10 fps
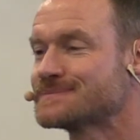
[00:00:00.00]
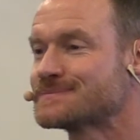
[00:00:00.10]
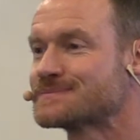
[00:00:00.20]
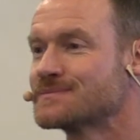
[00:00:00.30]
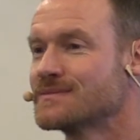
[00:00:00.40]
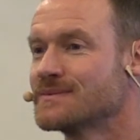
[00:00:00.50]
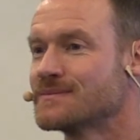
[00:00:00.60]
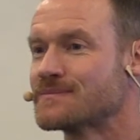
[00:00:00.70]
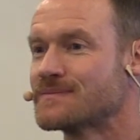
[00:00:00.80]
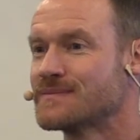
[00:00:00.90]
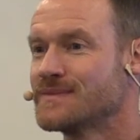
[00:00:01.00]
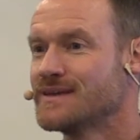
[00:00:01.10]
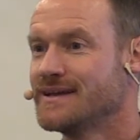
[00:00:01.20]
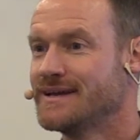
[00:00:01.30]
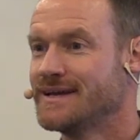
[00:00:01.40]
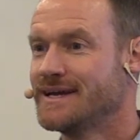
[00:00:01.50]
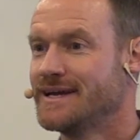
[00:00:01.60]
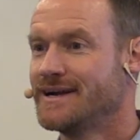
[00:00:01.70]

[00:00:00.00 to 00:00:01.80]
[no speech]